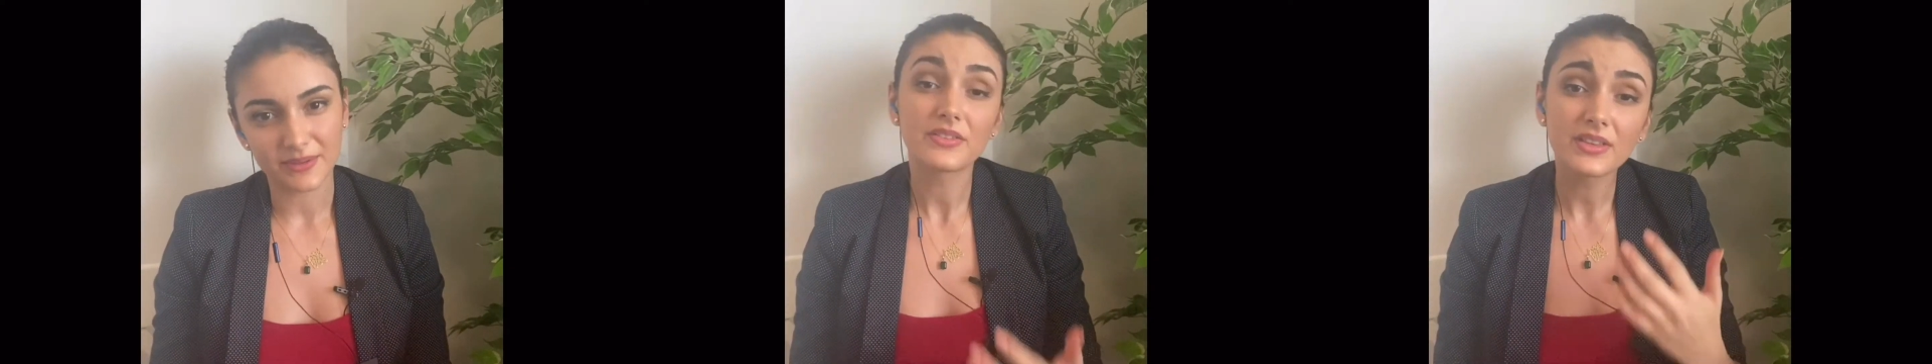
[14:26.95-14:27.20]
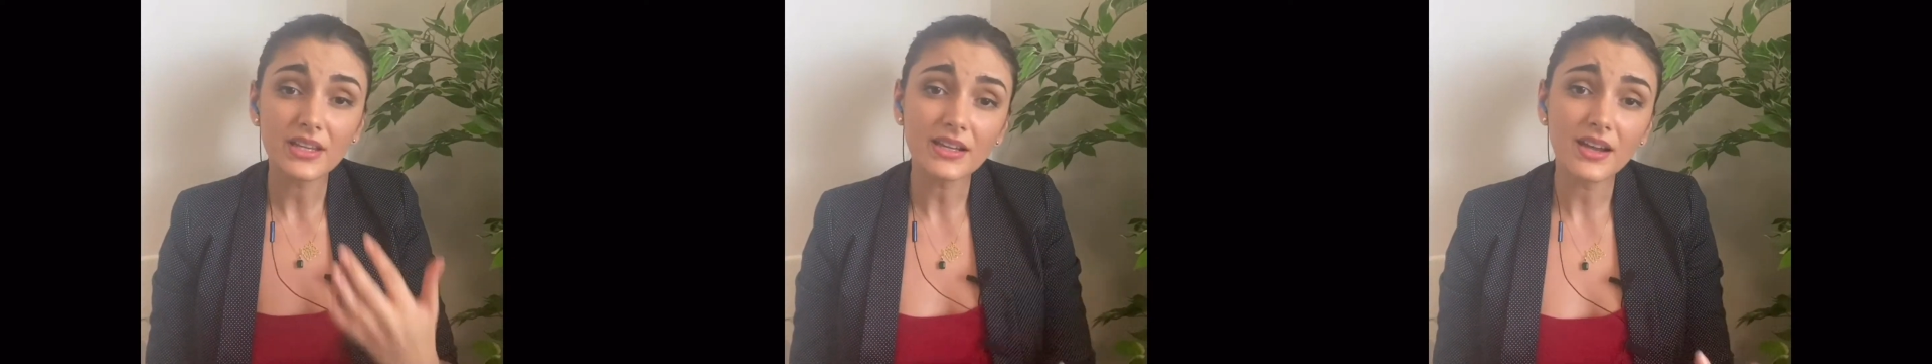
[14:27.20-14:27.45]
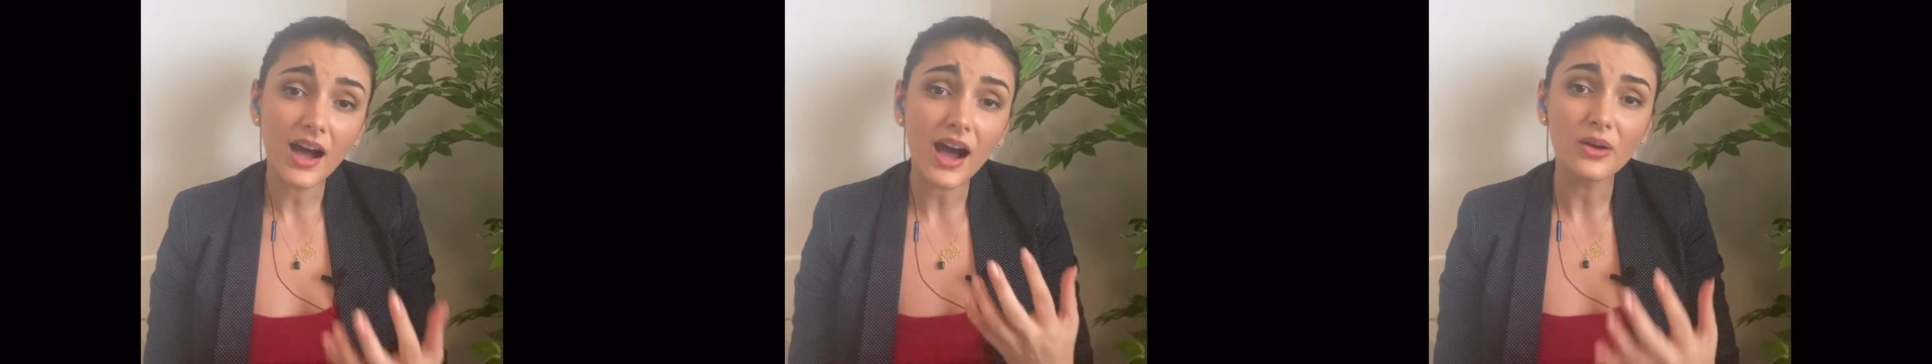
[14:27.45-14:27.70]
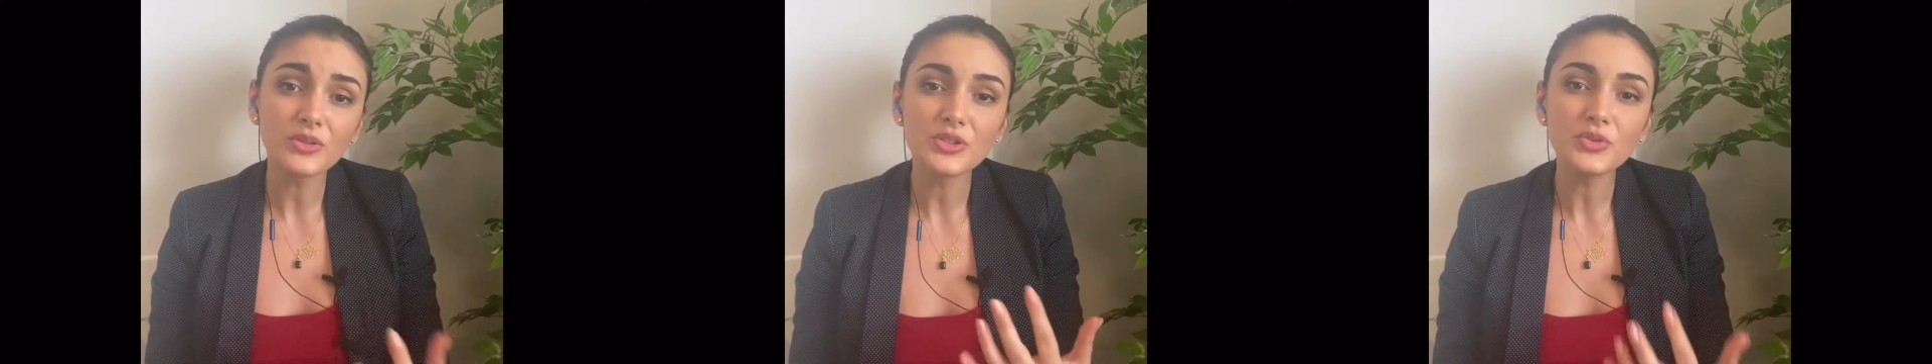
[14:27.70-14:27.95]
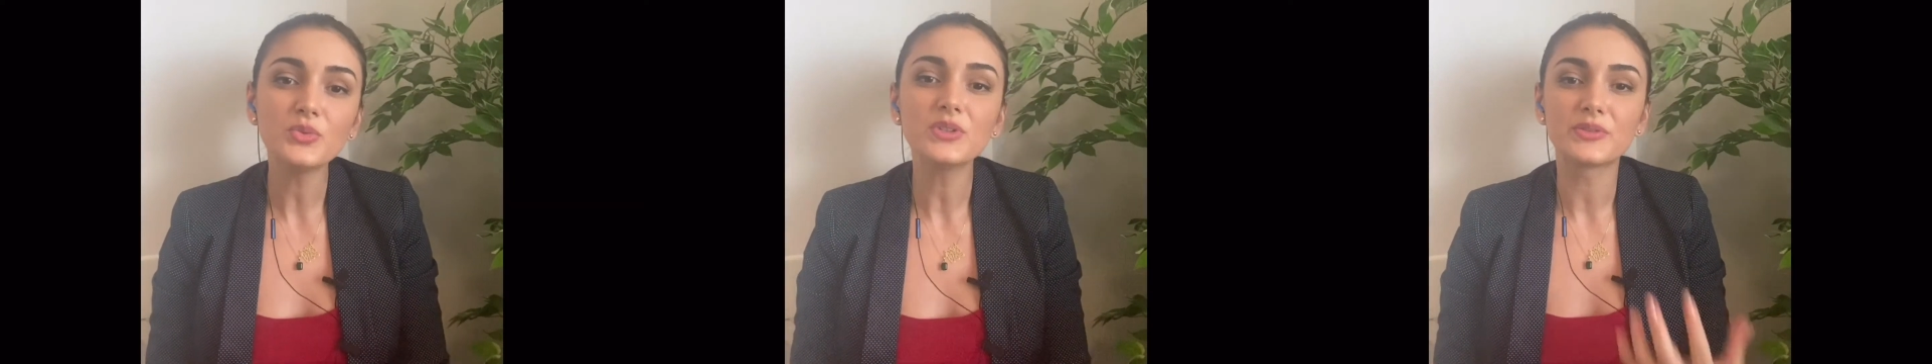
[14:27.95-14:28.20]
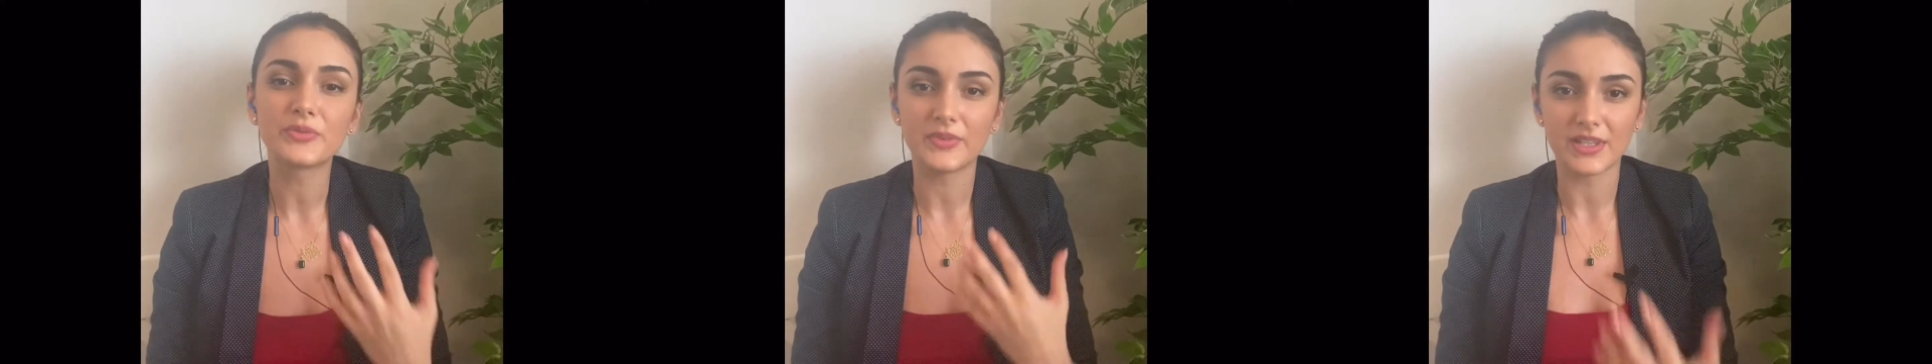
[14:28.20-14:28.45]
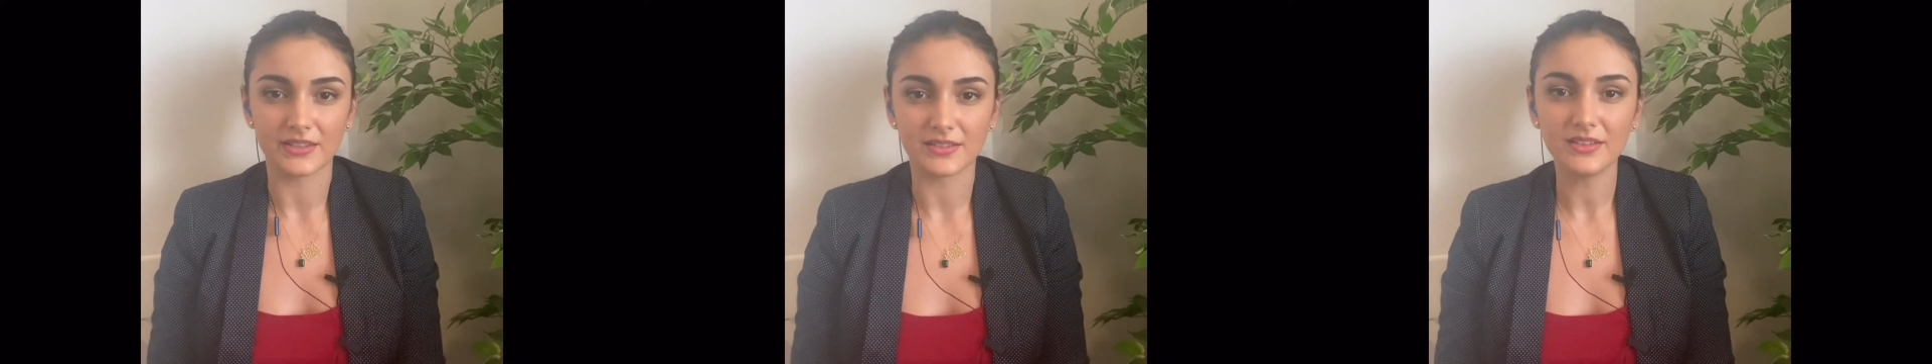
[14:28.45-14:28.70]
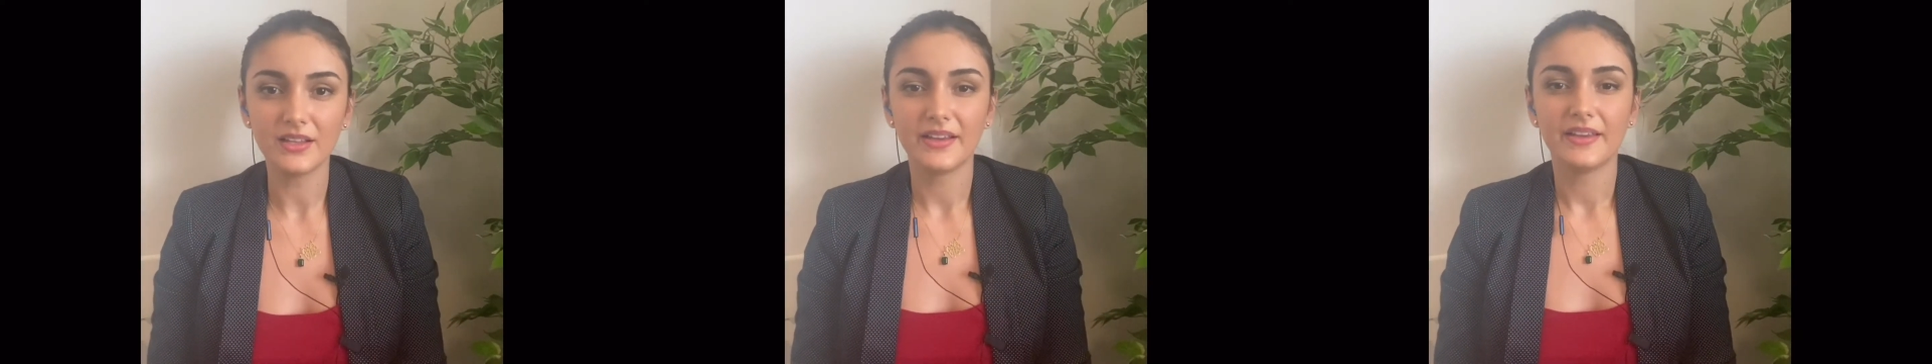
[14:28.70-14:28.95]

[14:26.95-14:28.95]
Think how you would feel